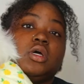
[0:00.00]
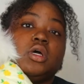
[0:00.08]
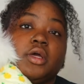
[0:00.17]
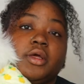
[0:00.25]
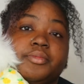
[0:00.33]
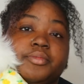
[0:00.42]

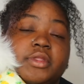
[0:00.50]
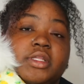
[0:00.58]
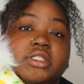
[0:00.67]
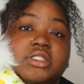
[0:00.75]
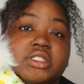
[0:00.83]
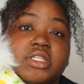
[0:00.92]
okay
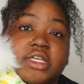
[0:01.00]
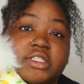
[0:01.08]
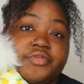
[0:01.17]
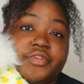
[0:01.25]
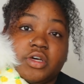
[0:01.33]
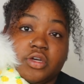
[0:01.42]
it just
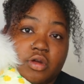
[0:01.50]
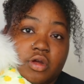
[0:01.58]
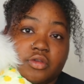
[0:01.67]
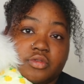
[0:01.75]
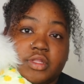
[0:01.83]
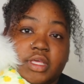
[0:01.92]
has
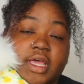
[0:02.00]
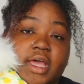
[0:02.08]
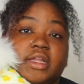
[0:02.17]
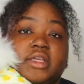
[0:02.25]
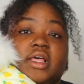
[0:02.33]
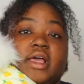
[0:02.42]
velcro that
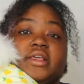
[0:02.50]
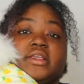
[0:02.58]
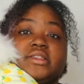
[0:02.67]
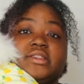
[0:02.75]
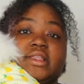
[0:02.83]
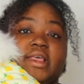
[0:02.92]
kind of like
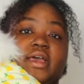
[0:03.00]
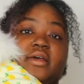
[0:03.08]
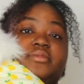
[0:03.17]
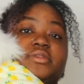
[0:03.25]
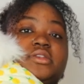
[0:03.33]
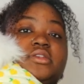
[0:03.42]

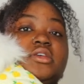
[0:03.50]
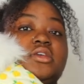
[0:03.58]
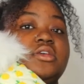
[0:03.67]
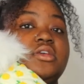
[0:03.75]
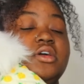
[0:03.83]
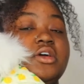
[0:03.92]
snaps
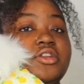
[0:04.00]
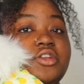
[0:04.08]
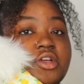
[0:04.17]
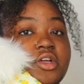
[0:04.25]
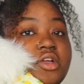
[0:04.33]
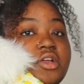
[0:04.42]

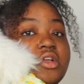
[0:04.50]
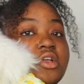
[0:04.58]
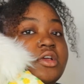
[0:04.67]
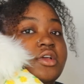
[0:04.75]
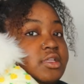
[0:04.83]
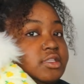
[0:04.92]
under her
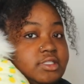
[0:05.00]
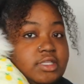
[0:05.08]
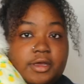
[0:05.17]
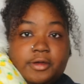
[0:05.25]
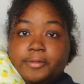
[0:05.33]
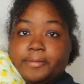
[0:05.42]

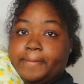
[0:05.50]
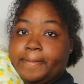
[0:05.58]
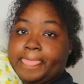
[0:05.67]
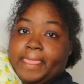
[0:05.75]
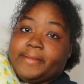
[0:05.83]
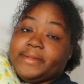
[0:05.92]
so
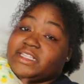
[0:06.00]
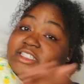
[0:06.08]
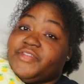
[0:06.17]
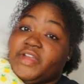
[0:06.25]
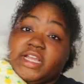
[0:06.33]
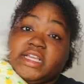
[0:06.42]
i mean
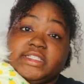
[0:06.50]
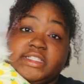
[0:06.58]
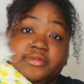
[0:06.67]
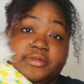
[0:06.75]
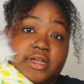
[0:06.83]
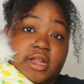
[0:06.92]
it's very easy
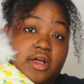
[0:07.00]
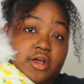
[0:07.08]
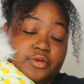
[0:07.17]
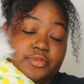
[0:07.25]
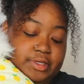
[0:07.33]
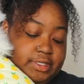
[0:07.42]
to put
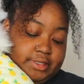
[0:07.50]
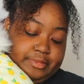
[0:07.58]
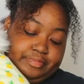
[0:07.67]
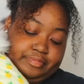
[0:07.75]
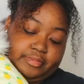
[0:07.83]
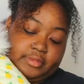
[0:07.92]
on but
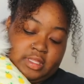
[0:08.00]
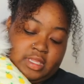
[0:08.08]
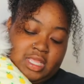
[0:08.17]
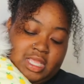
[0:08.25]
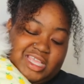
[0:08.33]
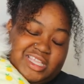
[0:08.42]

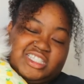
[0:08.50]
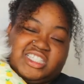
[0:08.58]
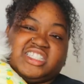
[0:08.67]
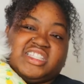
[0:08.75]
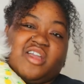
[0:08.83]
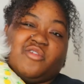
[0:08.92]

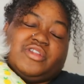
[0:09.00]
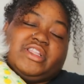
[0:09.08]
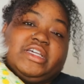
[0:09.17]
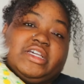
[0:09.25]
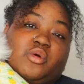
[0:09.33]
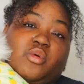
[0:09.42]
it's not
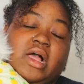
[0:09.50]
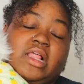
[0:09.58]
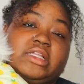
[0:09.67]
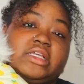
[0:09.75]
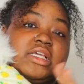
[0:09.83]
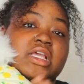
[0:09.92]
really good
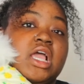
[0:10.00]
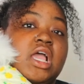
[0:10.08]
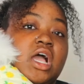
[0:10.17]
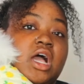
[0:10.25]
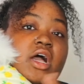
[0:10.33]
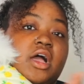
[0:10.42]
quality
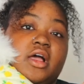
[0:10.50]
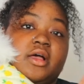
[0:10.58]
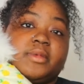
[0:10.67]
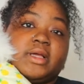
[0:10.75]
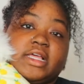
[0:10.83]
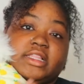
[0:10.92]

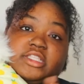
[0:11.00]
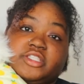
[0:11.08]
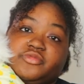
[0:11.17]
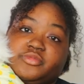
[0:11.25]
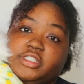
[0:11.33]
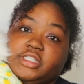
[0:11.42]
um, i got
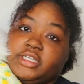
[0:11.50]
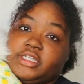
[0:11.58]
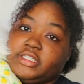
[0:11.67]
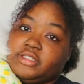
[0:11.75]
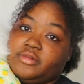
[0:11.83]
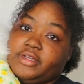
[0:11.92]
this from shein
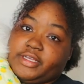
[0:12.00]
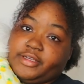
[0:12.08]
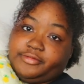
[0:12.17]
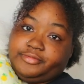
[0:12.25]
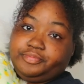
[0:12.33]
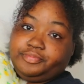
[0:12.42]
as well